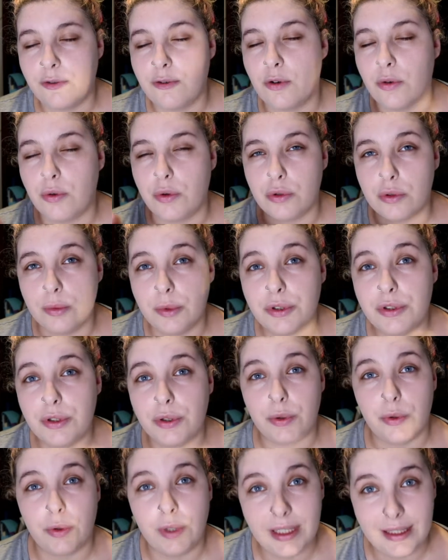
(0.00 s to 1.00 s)
for normal
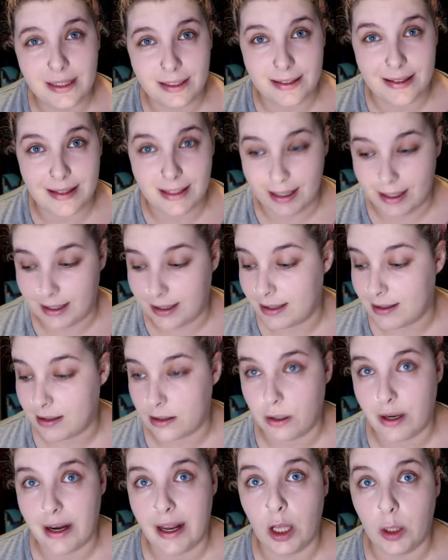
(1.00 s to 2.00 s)
to oily skin is
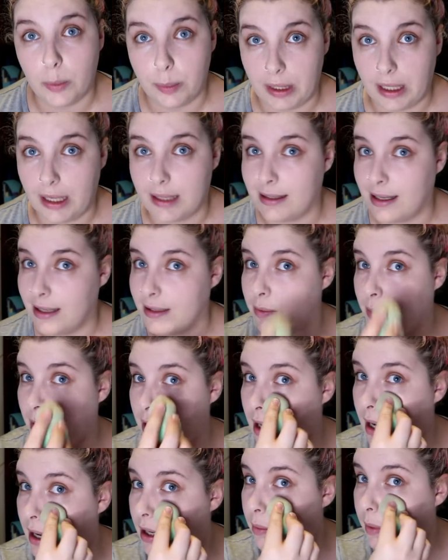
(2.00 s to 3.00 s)
not helping. So that's what
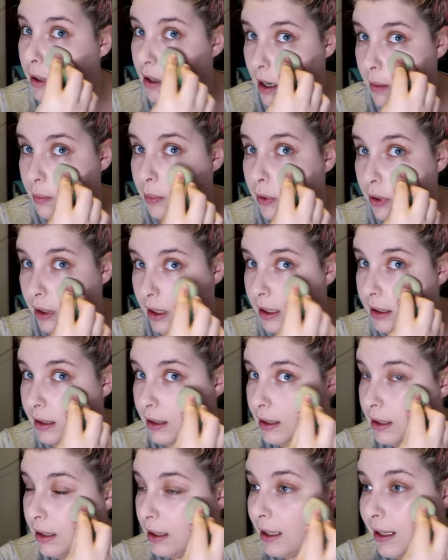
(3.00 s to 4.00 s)
kind of where I put it,
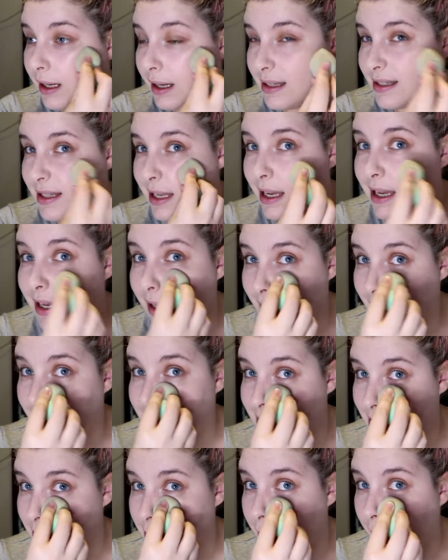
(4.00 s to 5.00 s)
is here,
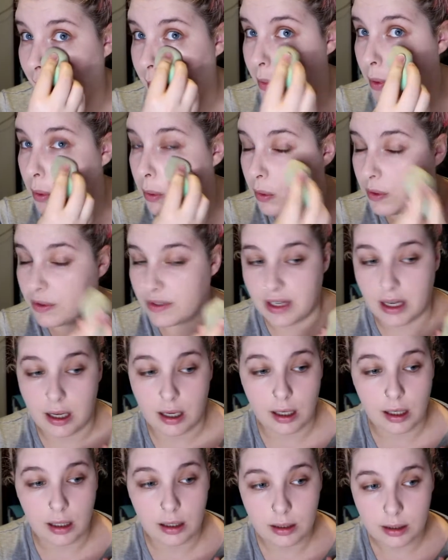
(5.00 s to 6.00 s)
because that's where my pores
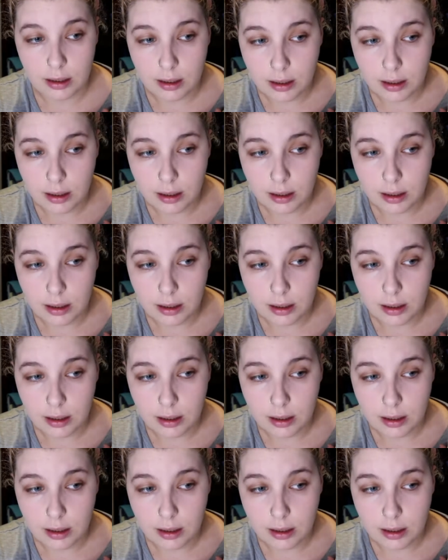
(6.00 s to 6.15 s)
are.